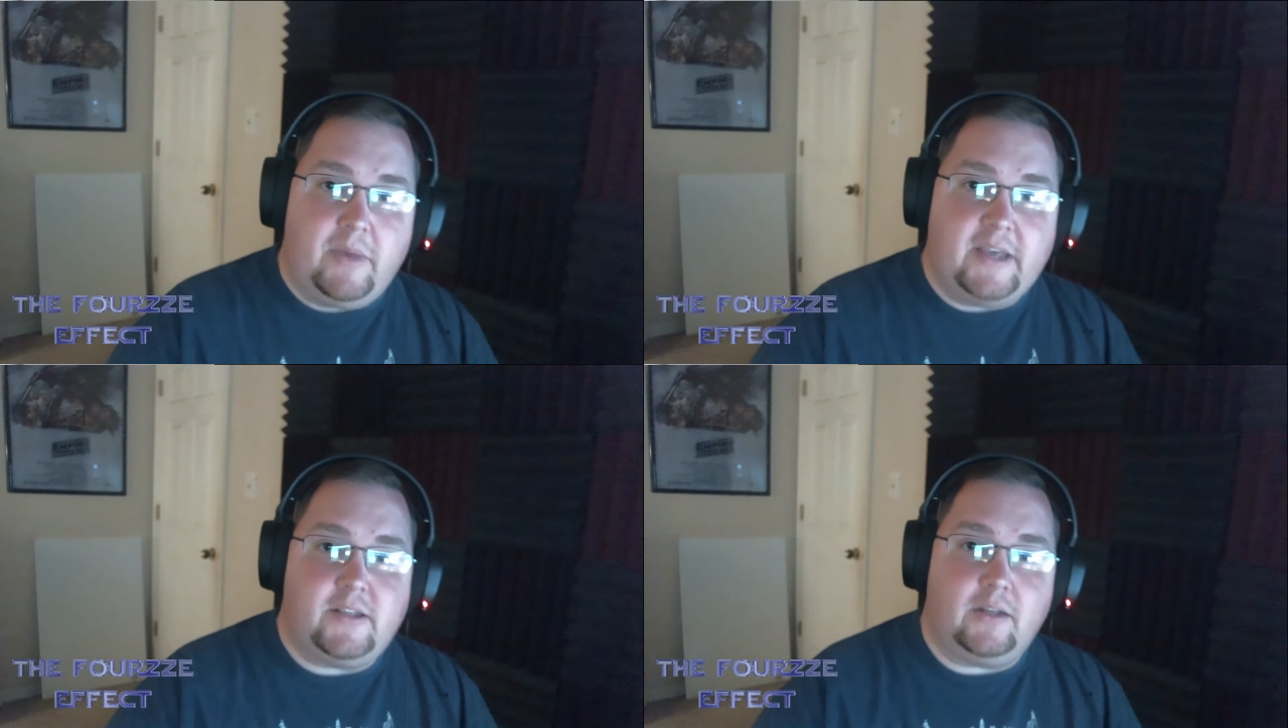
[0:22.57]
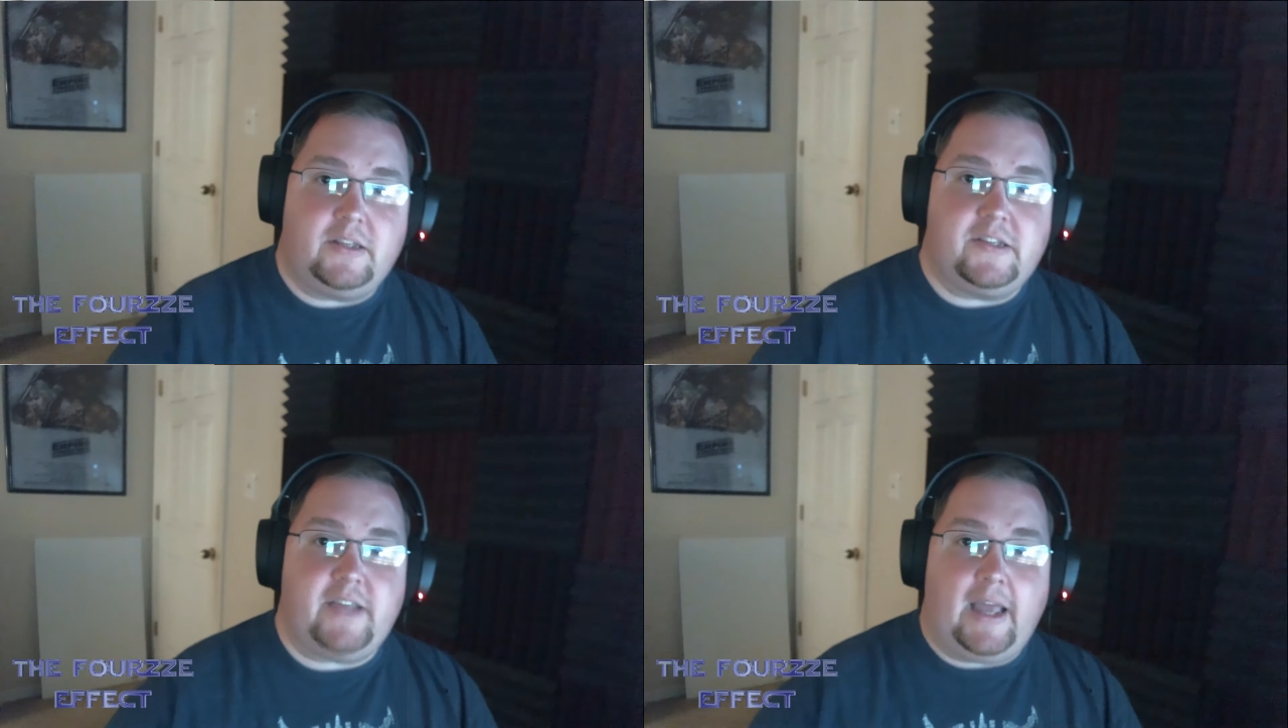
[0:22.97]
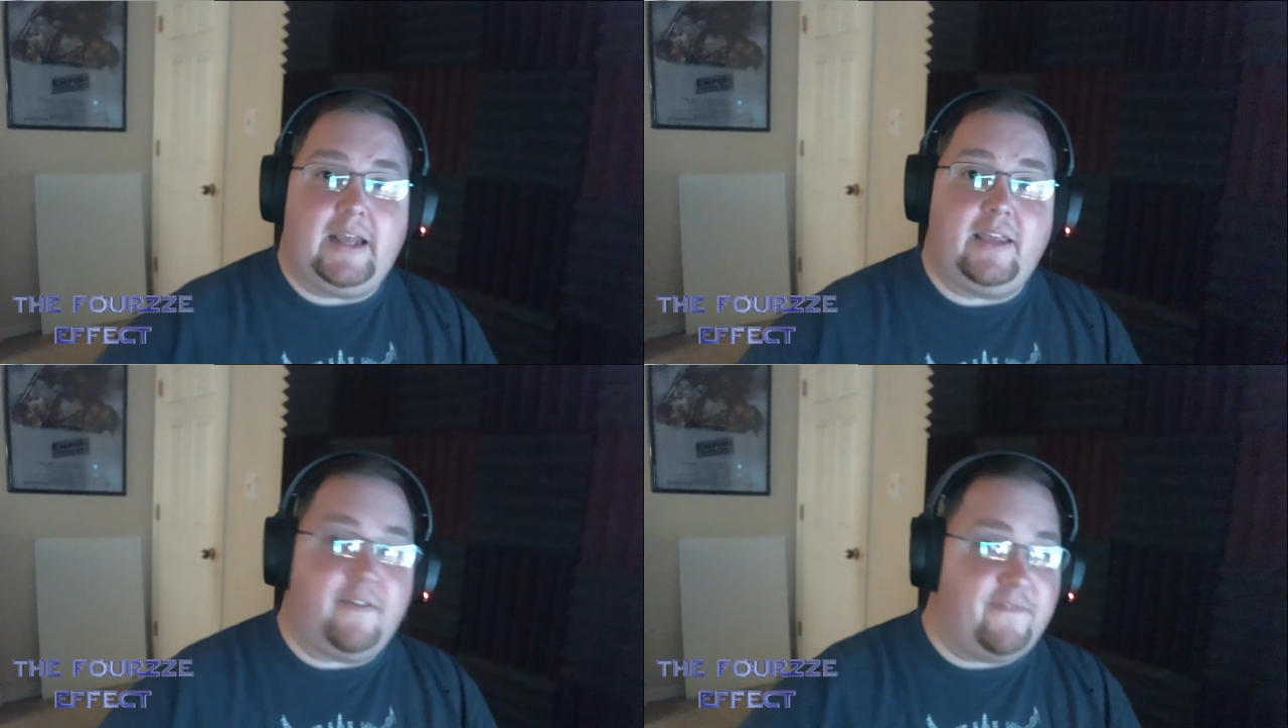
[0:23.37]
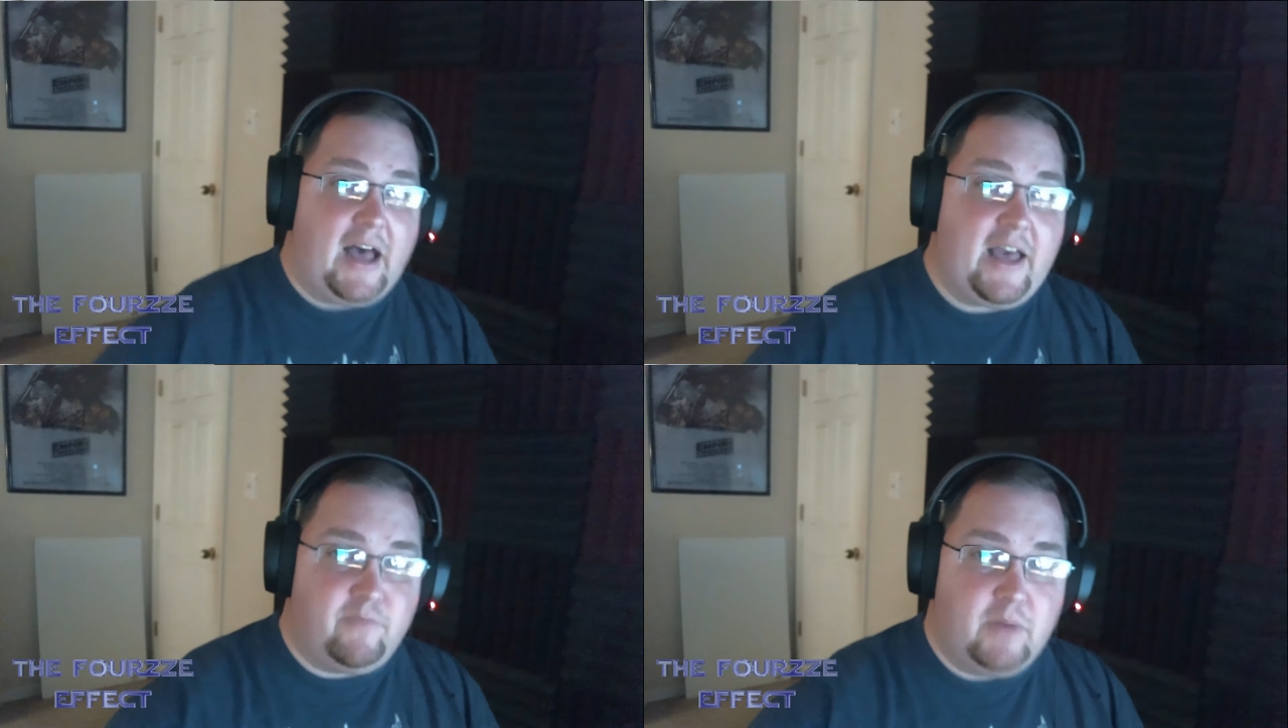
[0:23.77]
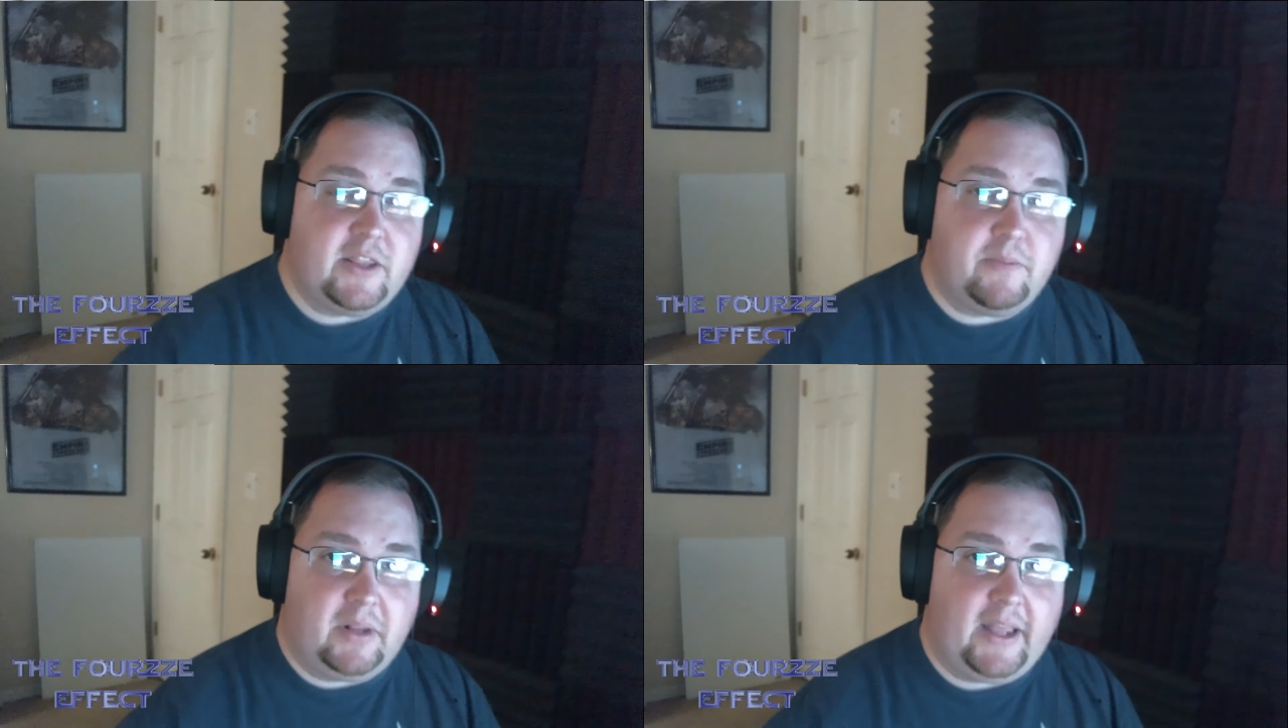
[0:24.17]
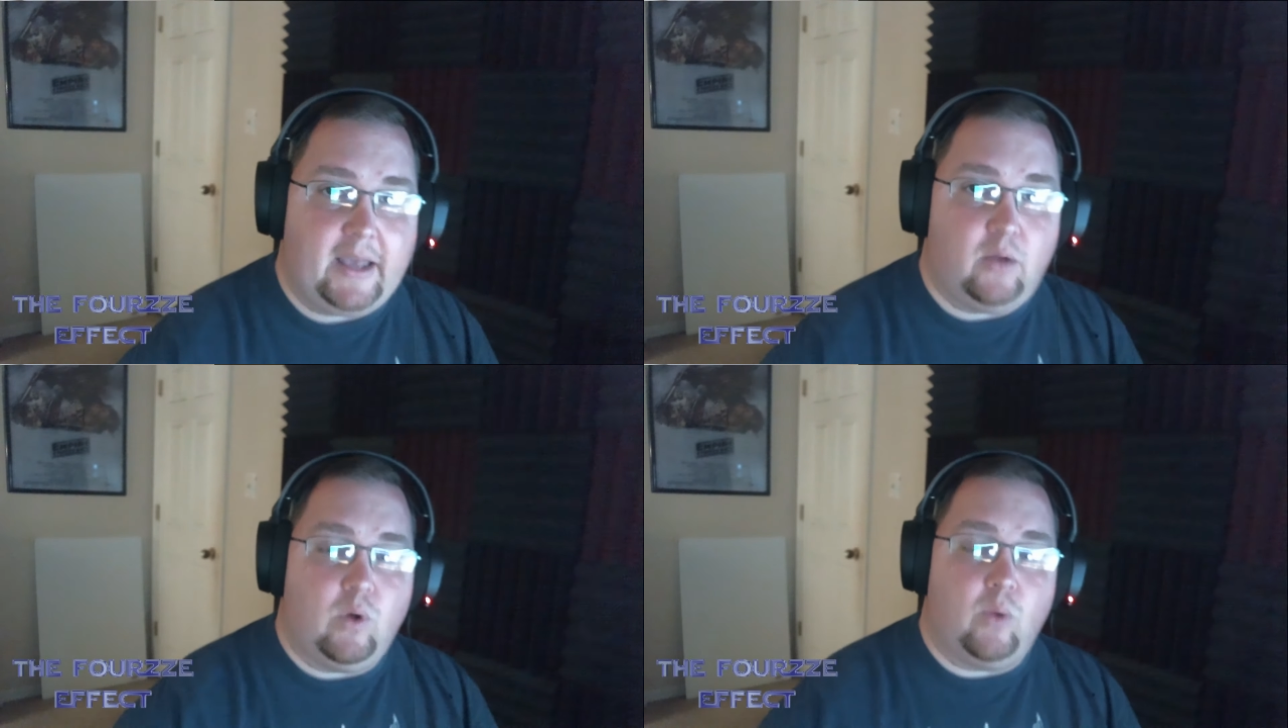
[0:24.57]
basically stating the 5-month plan,